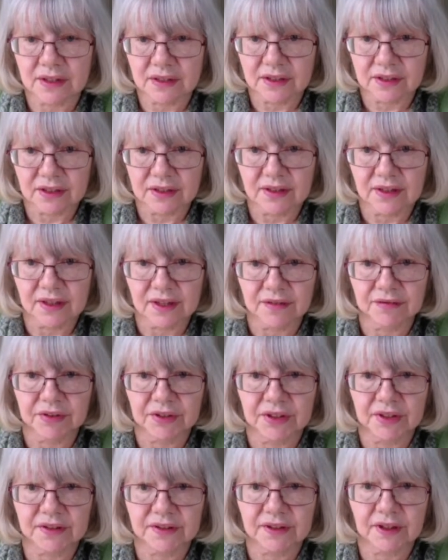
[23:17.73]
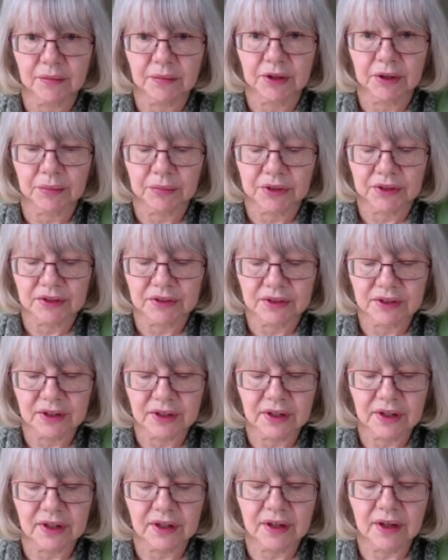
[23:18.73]
to deliver this commitment,
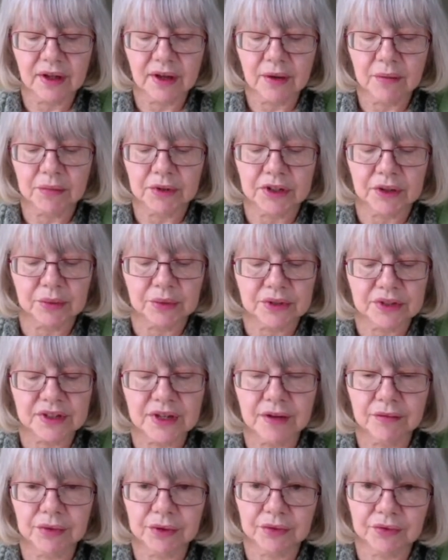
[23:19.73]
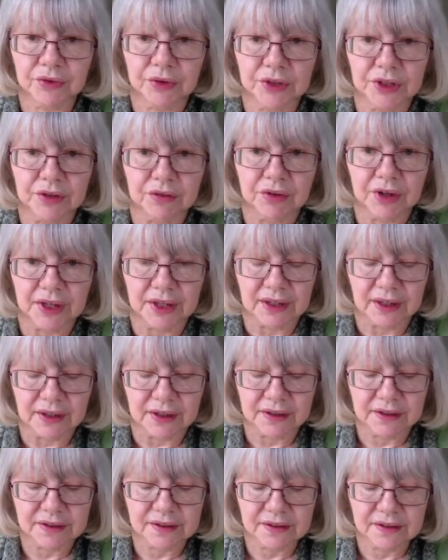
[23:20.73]
but it was never fully
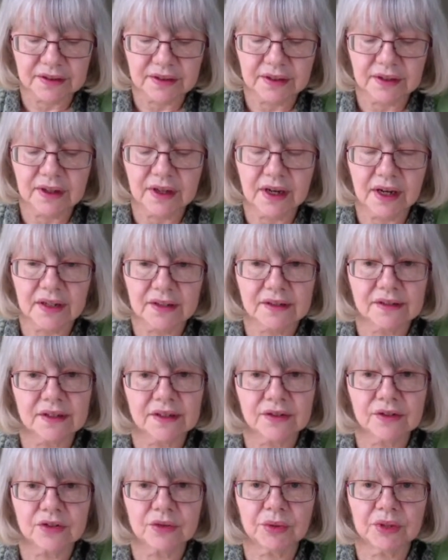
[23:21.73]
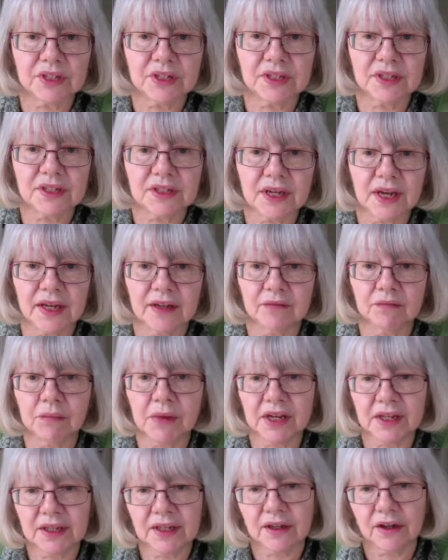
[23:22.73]
realised. And since 2010,
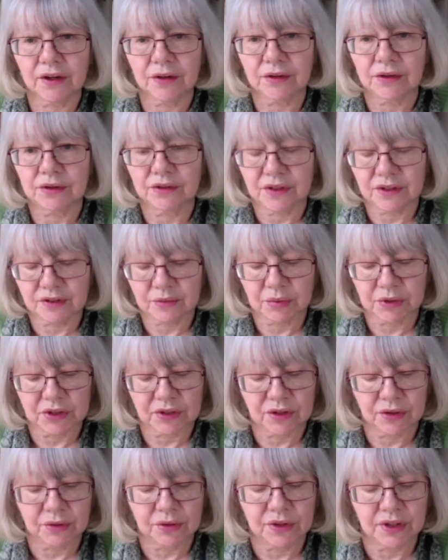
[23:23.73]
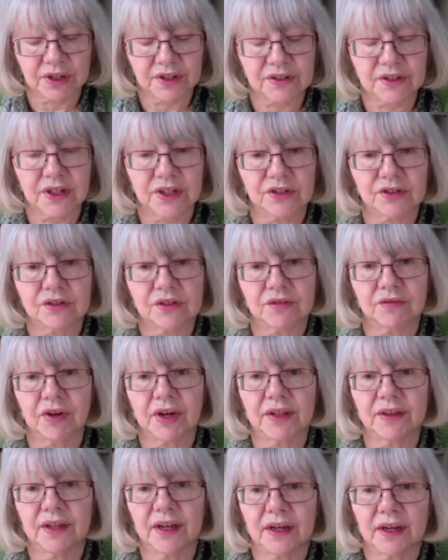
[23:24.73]
many local disability organisations have
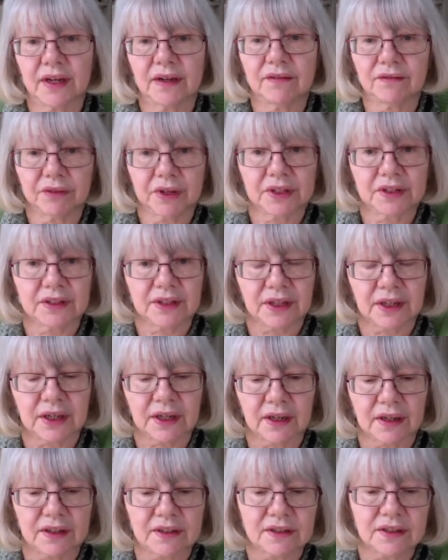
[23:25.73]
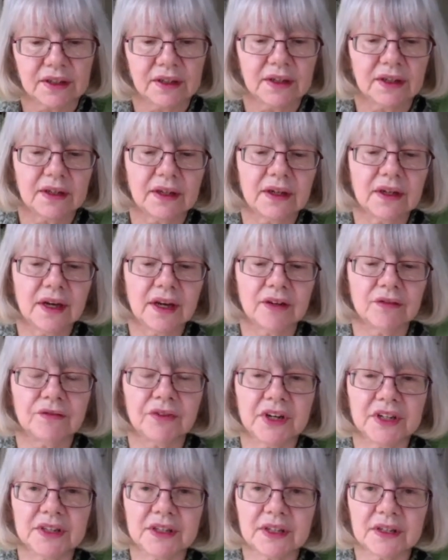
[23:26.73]
had their funding cut and
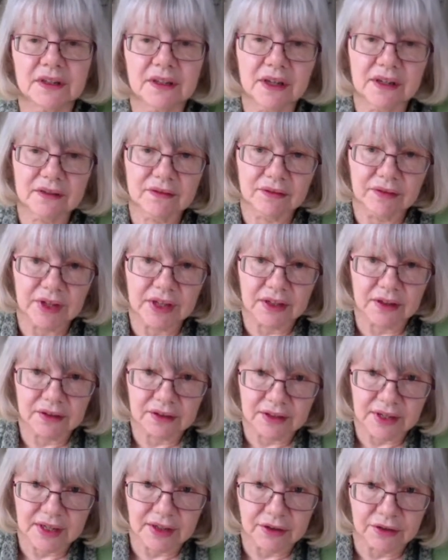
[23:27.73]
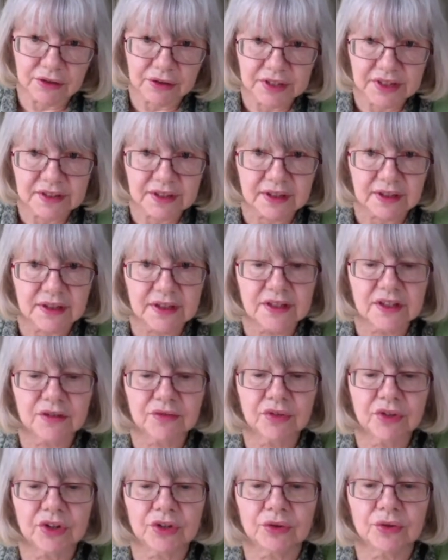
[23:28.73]
finding it increasingly
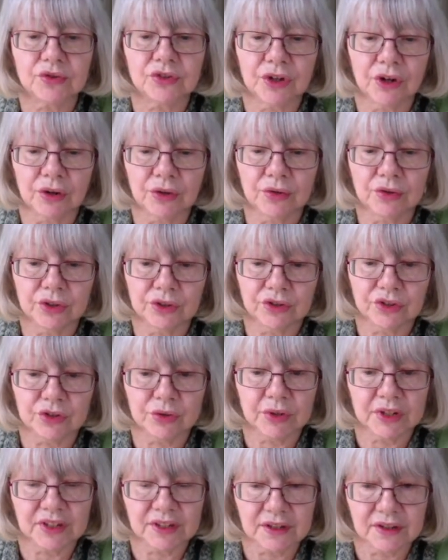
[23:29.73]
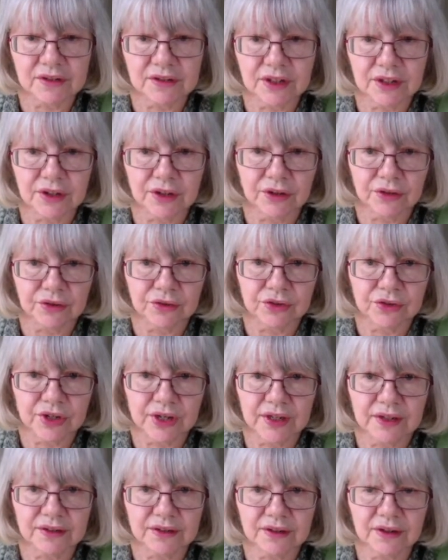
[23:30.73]
difficult to hold on to existing
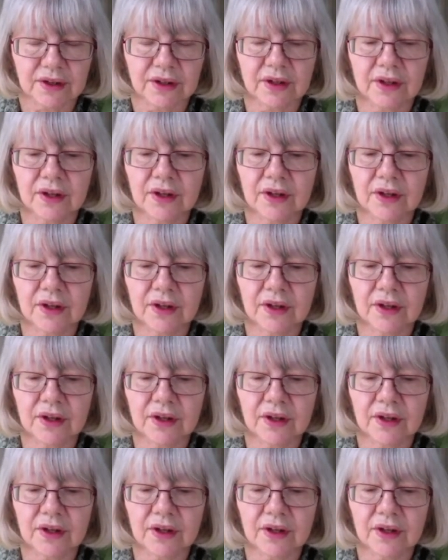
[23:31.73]
contracts